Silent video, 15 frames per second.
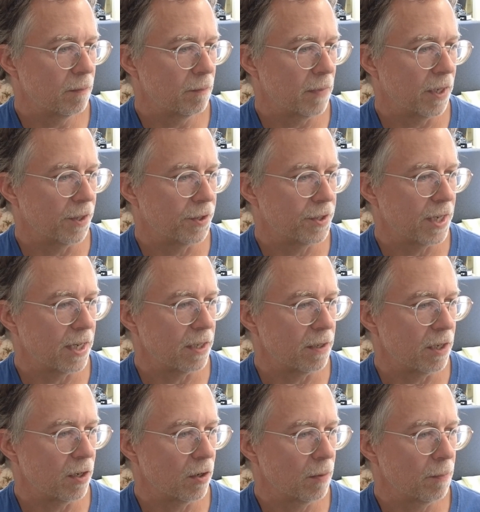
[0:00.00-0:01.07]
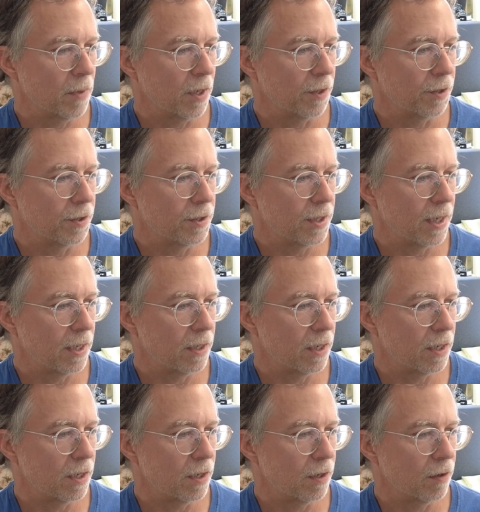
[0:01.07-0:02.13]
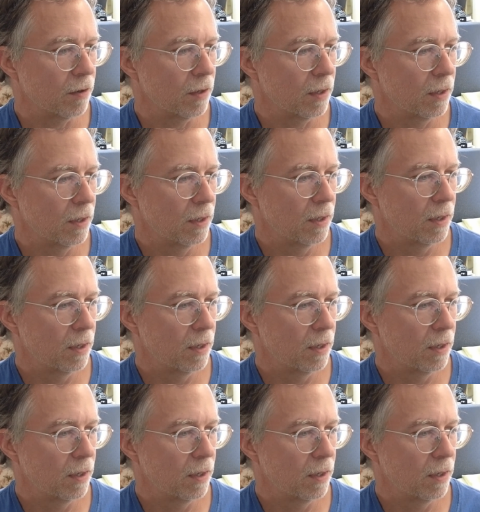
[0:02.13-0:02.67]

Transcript: month, date, and year,